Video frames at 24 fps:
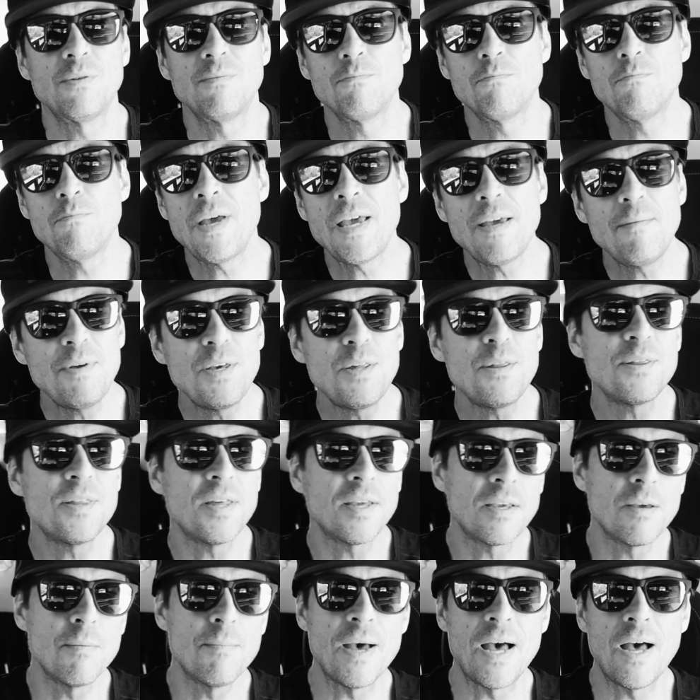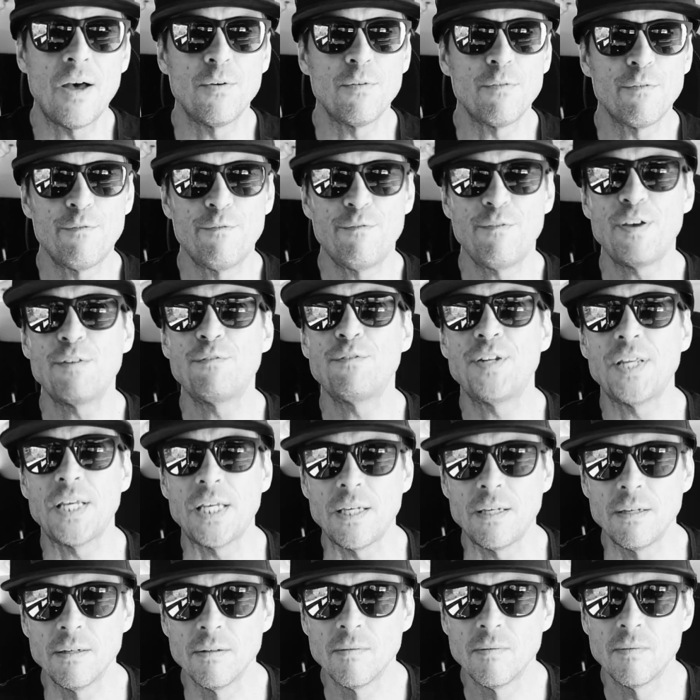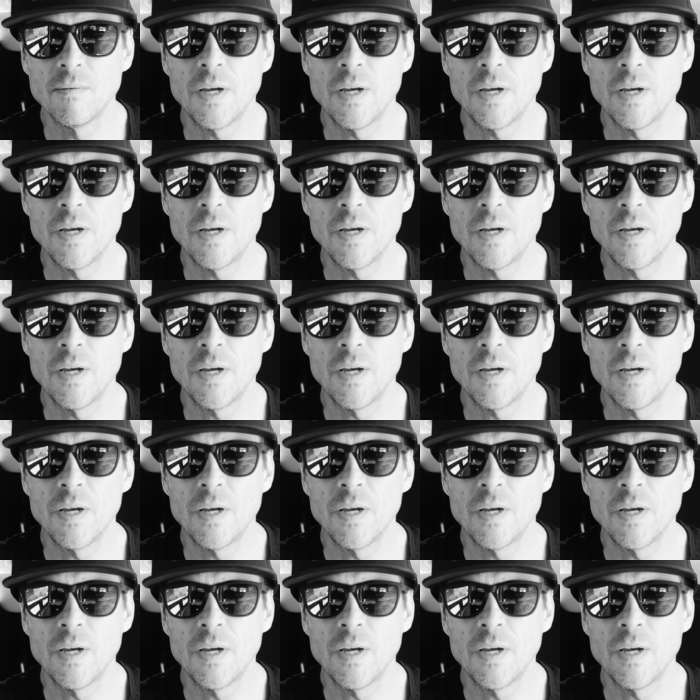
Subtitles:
maybe think about 50